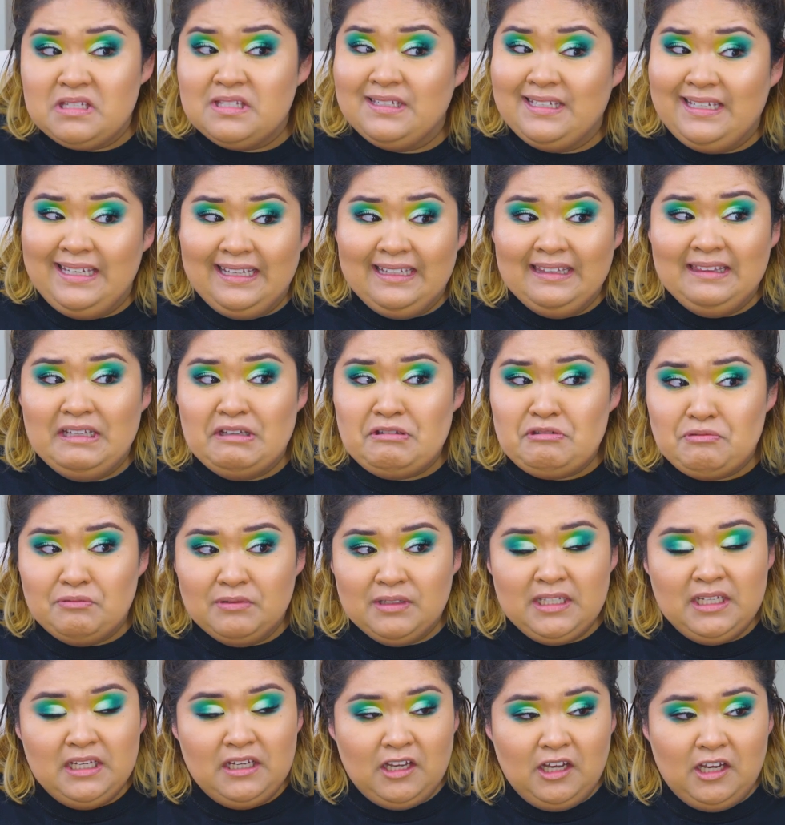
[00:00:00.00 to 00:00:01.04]
skin looks
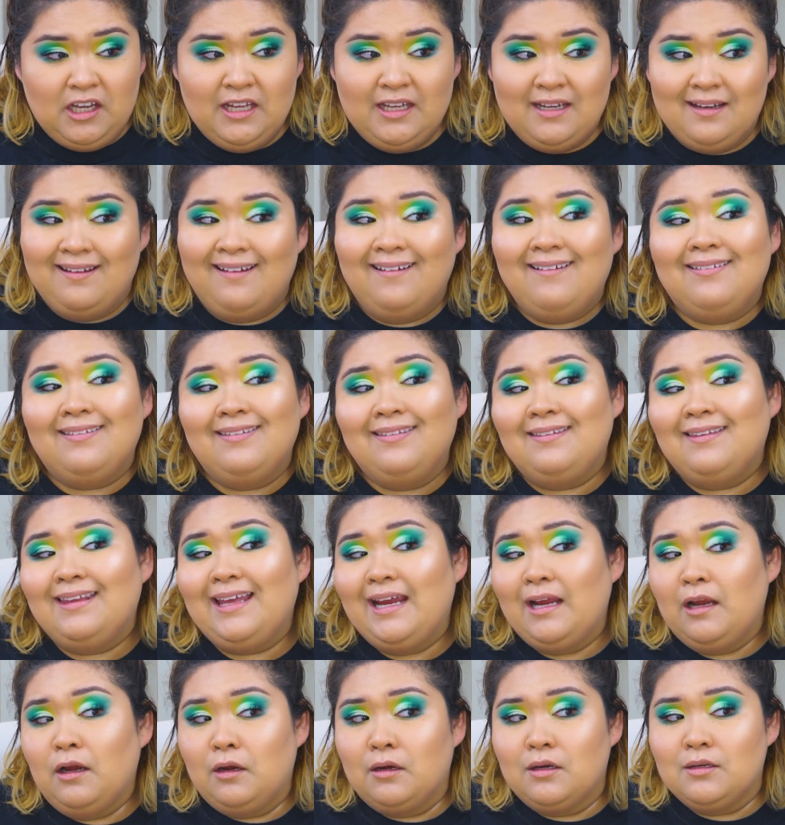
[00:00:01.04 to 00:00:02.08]
really good.
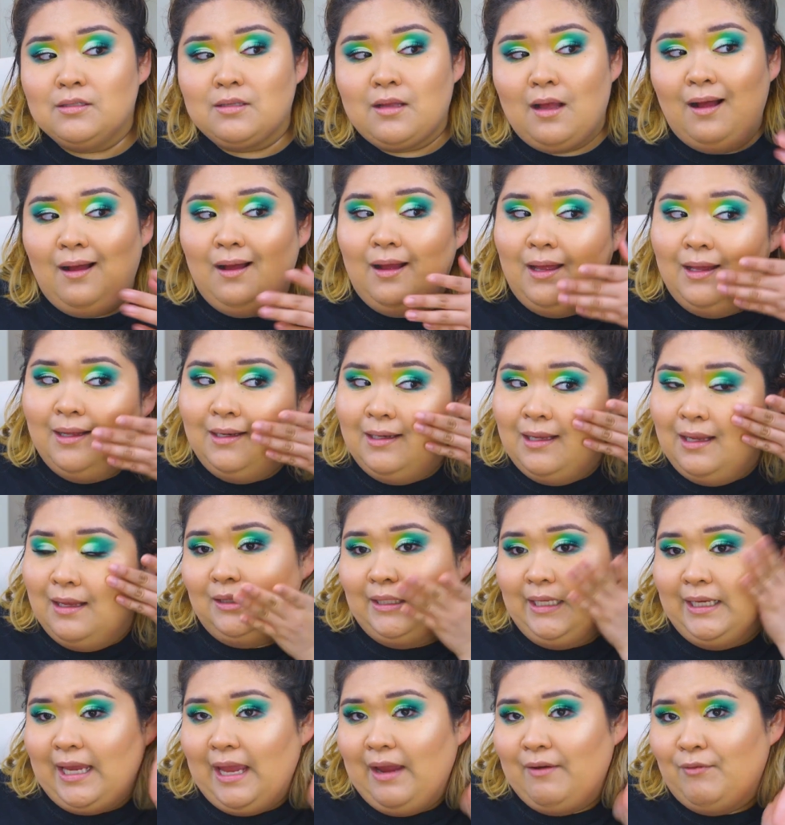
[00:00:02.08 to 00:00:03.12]
Layers on,
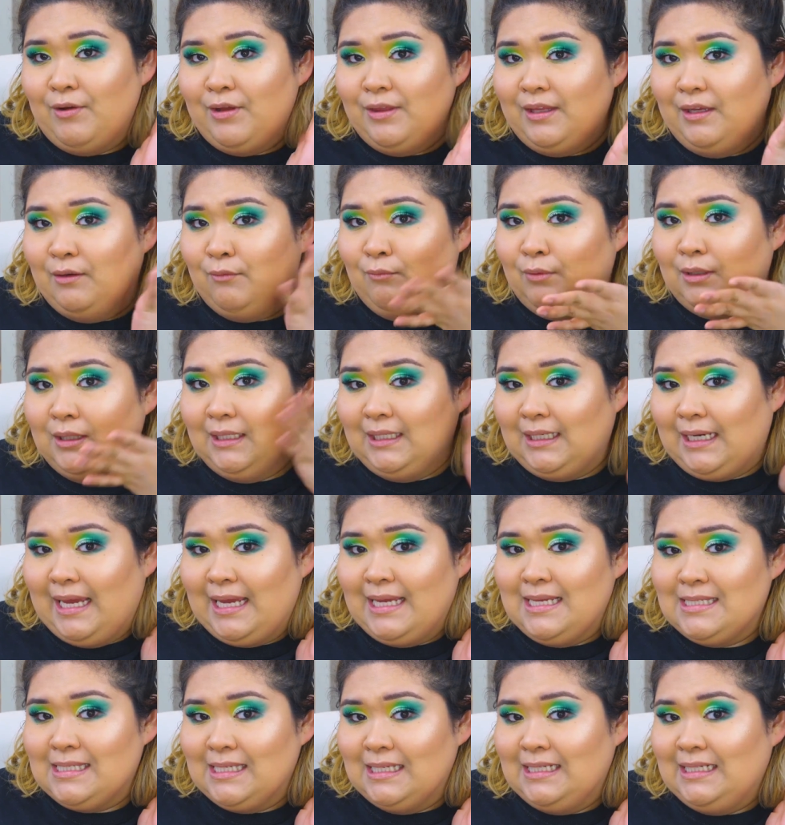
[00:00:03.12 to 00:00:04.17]
like everything really
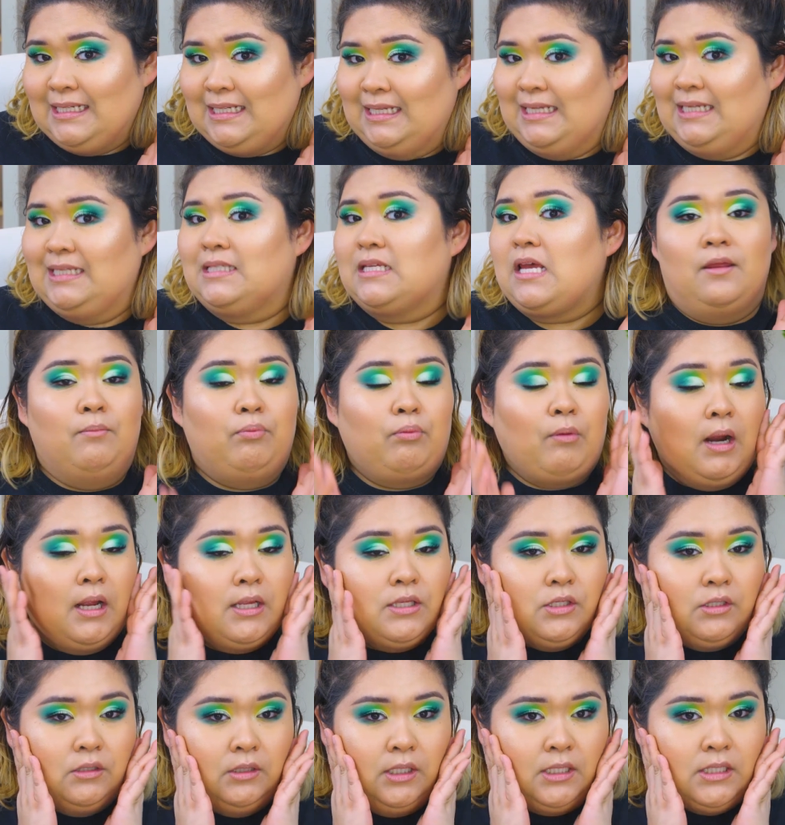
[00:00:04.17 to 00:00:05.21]
nice and neat. The
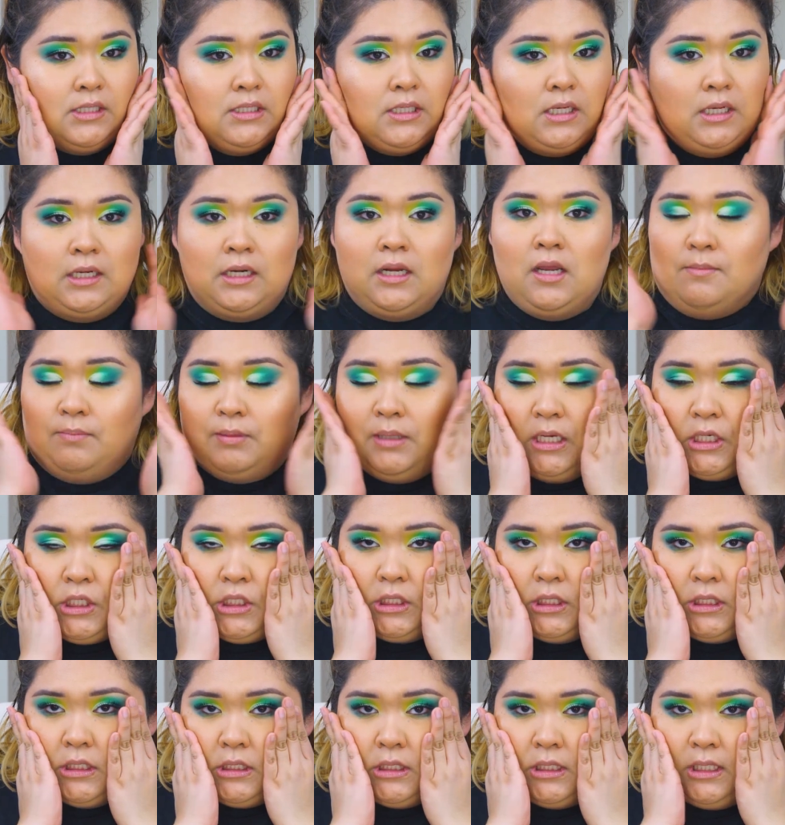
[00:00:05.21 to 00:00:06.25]
bronzer looks good. The
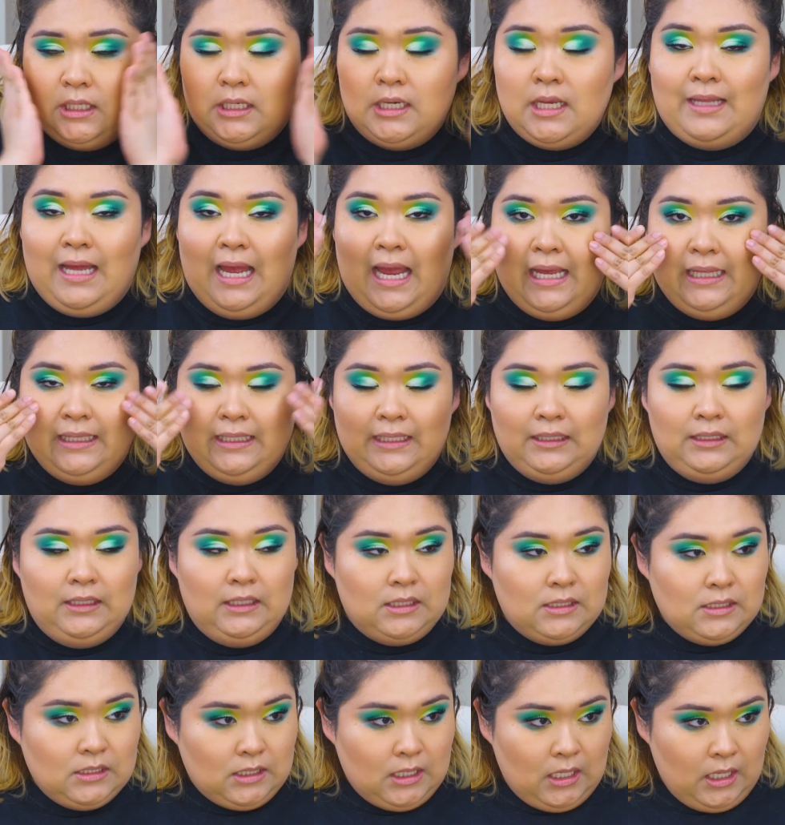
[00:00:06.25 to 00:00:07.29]
blush looks good. The highlight
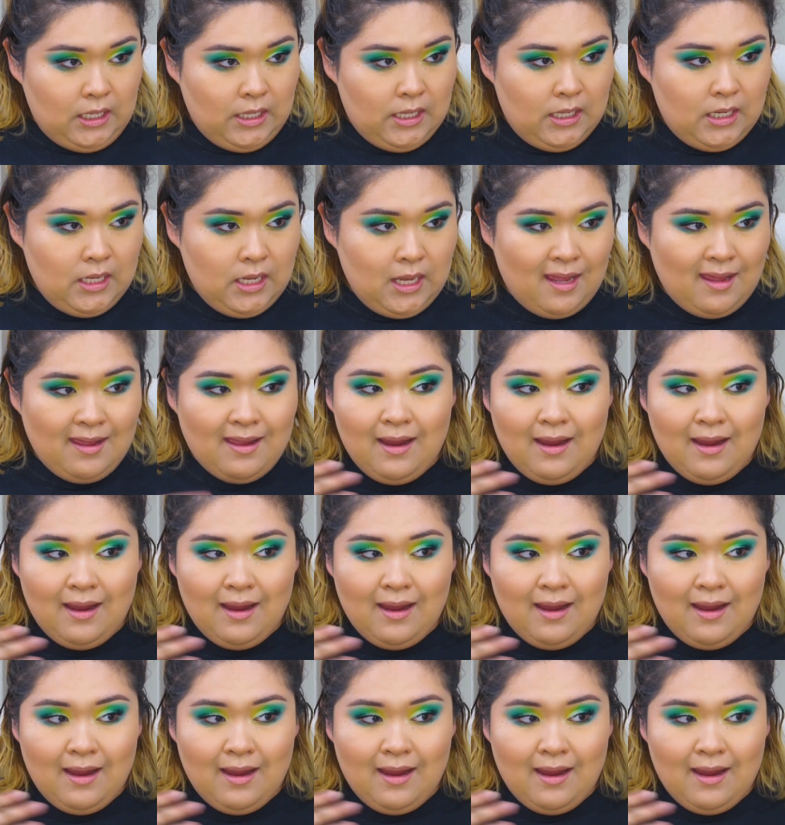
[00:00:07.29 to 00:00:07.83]
looks good.